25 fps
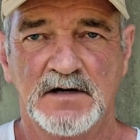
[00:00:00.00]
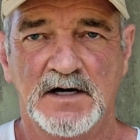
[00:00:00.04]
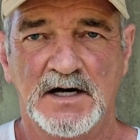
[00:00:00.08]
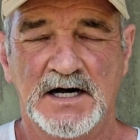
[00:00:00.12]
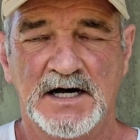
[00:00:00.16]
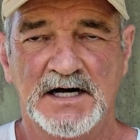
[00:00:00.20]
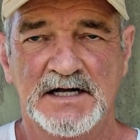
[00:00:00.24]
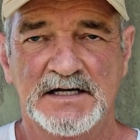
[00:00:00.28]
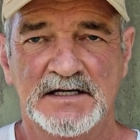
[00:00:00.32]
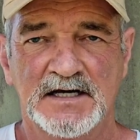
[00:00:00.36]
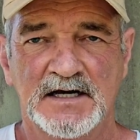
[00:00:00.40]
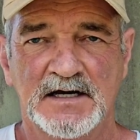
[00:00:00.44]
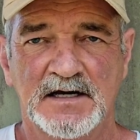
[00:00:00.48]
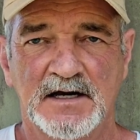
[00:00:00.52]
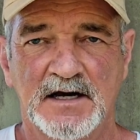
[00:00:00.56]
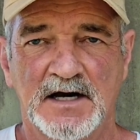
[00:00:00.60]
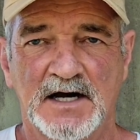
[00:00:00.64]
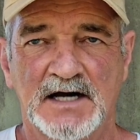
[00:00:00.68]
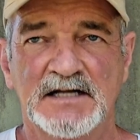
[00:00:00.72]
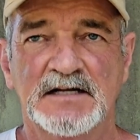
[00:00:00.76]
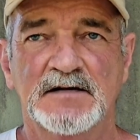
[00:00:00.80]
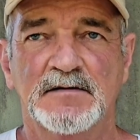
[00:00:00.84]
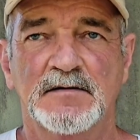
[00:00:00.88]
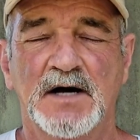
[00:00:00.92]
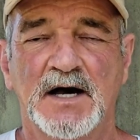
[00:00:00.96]

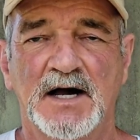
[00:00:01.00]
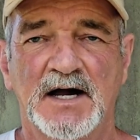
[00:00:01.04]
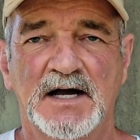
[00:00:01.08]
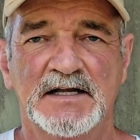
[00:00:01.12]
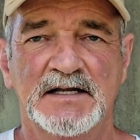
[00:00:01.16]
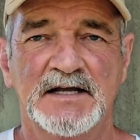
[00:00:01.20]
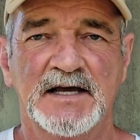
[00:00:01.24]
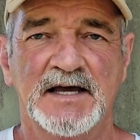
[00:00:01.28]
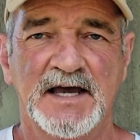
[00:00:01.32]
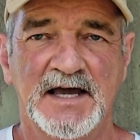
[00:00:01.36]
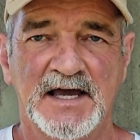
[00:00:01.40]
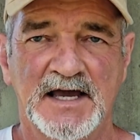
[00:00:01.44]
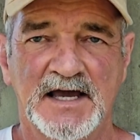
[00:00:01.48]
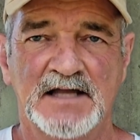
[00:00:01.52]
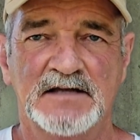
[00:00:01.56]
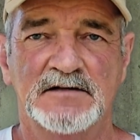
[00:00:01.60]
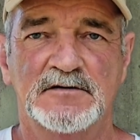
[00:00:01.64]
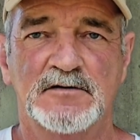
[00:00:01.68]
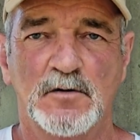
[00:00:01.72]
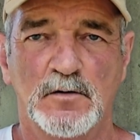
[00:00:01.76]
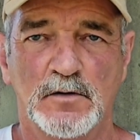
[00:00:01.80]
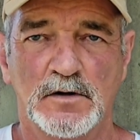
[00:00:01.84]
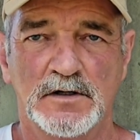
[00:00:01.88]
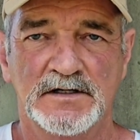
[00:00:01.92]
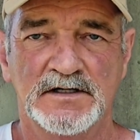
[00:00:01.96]
eye-to-hand
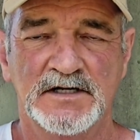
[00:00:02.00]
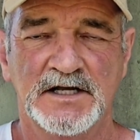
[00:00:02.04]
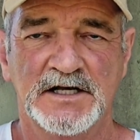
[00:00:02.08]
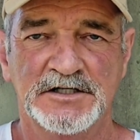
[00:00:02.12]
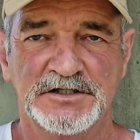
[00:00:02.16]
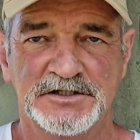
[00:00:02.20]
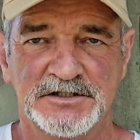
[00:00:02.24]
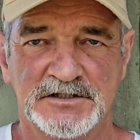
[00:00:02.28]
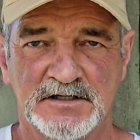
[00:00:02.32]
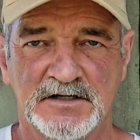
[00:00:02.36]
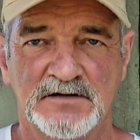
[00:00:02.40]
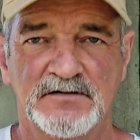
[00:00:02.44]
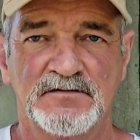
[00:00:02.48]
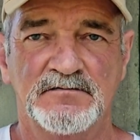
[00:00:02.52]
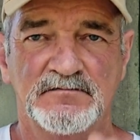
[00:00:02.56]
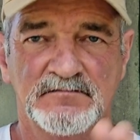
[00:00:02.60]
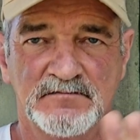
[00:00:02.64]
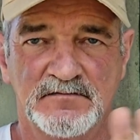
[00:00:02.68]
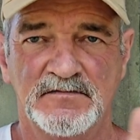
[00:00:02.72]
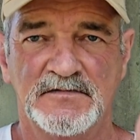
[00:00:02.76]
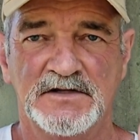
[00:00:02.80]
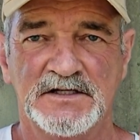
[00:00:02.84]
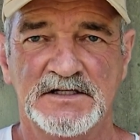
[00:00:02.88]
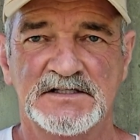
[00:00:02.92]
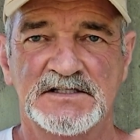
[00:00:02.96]
coordination and
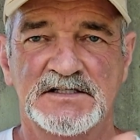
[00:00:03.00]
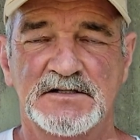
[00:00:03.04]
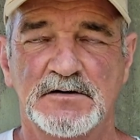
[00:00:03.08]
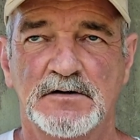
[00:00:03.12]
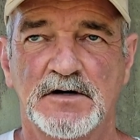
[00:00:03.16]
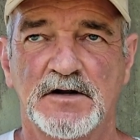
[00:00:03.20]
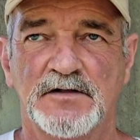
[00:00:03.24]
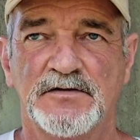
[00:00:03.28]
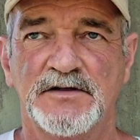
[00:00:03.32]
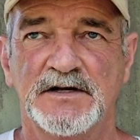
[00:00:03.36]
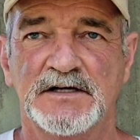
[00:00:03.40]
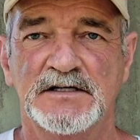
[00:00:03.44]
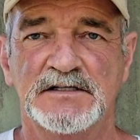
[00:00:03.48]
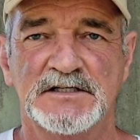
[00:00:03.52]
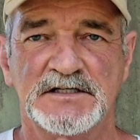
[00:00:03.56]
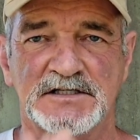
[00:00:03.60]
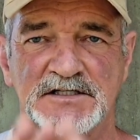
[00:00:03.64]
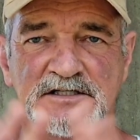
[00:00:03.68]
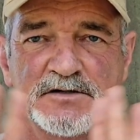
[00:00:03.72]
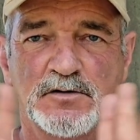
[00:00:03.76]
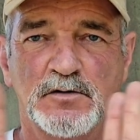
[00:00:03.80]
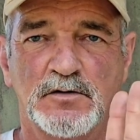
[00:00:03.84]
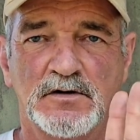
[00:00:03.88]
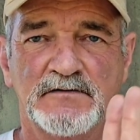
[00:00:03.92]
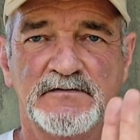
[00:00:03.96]
these sort of things. He
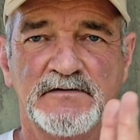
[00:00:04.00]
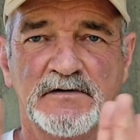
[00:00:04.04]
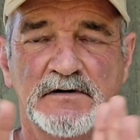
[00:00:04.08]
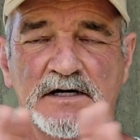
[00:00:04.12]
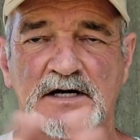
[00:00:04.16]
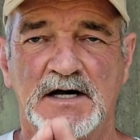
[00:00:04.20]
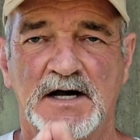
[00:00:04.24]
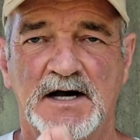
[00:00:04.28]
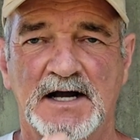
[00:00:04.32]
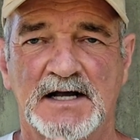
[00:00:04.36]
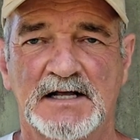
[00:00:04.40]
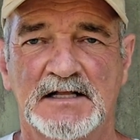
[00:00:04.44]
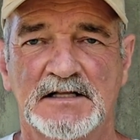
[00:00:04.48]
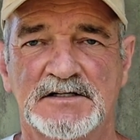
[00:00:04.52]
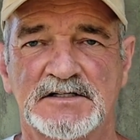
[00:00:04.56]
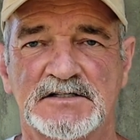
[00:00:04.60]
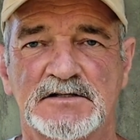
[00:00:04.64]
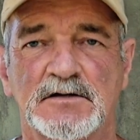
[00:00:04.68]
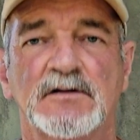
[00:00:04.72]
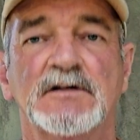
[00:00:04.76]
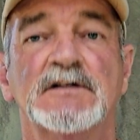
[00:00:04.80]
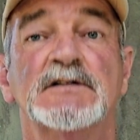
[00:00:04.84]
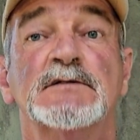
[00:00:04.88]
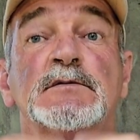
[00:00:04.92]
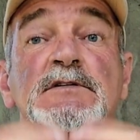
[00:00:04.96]
scored very highly,
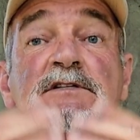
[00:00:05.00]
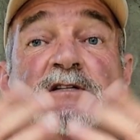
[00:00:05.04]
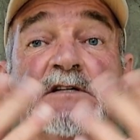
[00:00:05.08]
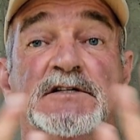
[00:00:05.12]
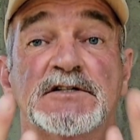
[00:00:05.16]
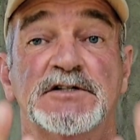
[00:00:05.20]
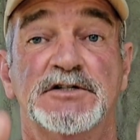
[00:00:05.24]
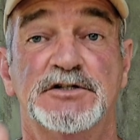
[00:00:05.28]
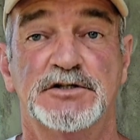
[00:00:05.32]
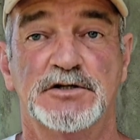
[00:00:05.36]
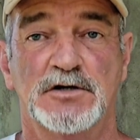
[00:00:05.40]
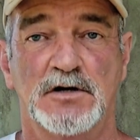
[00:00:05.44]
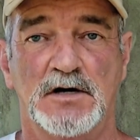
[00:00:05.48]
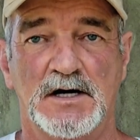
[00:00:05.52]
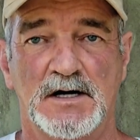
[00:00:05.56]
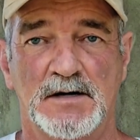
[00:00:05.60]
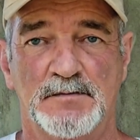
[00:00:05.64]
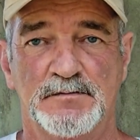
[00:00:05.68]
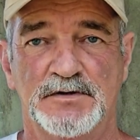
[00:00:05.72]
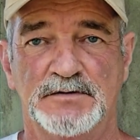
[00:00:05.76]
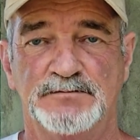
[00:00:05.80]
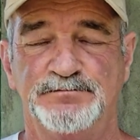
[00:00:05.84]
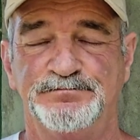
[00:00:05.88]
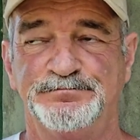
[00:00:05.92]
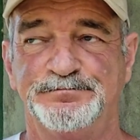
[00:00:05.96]
so this was his
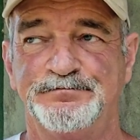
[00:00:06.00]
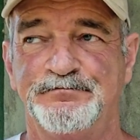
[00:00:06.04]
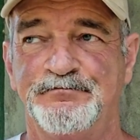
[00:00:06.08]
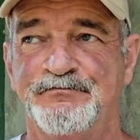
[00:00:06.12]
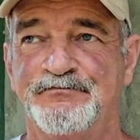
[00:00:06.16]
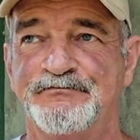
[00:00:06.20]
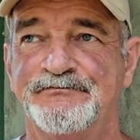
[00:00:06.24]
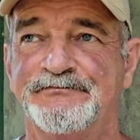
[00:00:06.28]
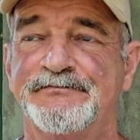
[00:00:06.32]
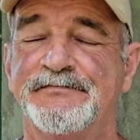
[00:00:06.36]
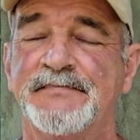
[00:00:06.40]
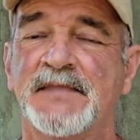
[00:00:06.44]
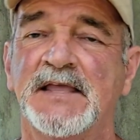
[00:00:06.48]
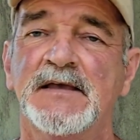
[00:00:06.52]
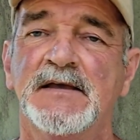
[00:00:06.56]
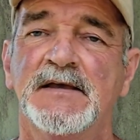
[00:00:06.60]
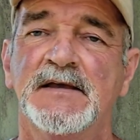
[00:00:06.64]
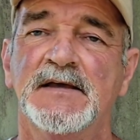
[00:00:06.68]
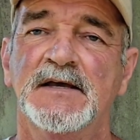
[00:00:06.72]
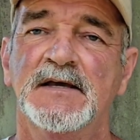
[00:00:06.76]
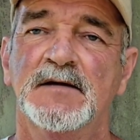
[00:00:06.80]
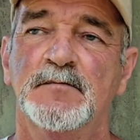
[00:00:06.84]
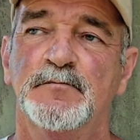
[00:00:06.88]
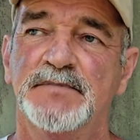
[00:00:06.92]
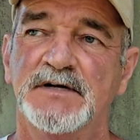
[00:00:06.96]
job,
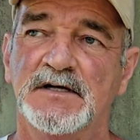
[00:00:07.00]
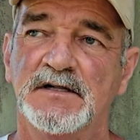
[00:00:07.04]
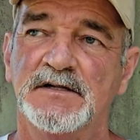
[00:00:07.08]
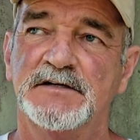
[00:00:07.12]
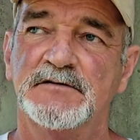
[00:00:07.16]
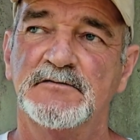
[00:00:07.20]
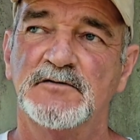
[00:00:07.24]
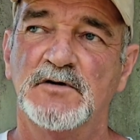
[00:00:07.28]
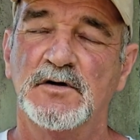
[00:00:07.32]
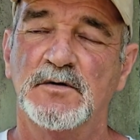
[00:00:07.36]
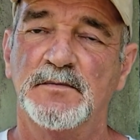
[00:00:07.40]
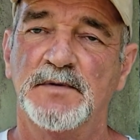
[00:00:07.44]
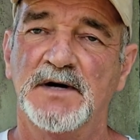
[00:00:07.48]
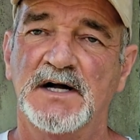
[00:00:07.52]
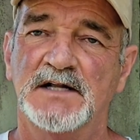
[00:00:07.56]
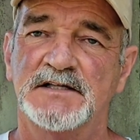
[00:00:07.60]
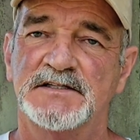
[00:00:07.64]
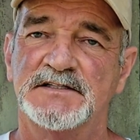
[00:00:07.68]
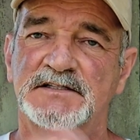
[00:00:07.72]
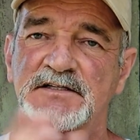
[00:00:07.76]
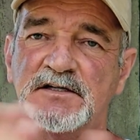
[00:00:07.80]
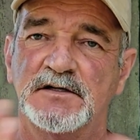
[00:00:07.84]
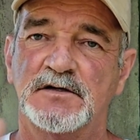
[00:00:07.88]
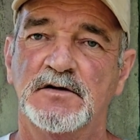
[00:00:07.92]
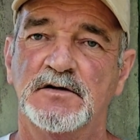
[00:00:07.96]
building
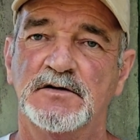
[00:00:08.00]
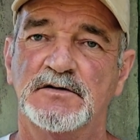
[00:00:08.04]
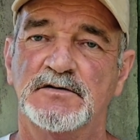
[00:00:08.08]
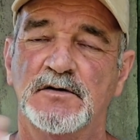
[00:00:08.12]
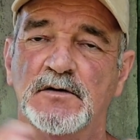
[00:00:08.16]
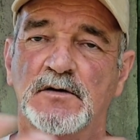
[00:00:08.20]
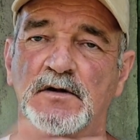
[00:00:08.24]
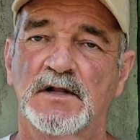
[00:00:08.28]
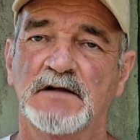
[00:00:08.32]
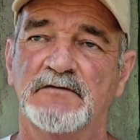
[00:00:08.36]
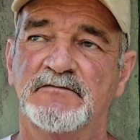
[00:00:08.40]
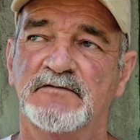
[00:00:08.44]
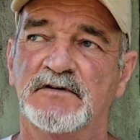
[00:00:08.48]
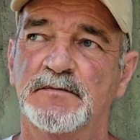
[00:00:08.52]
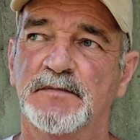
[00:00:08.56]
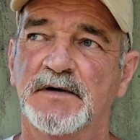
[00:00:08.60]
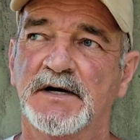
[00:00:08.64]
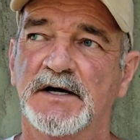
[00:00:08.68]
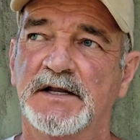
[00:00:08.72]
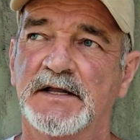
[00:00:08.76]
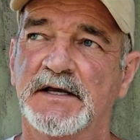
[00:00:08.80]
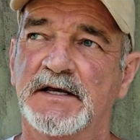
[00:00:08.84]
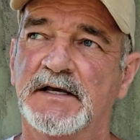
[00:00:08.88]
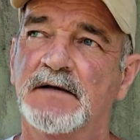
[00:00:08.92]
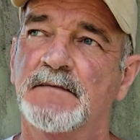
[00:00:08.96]
robots to control
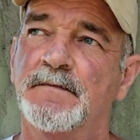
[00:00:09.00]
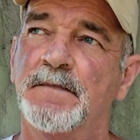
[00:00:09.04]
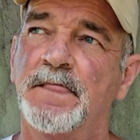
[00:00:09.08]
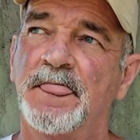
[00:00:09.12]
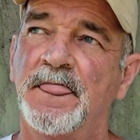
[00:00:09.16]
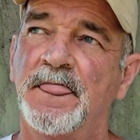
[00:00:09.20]
everybody.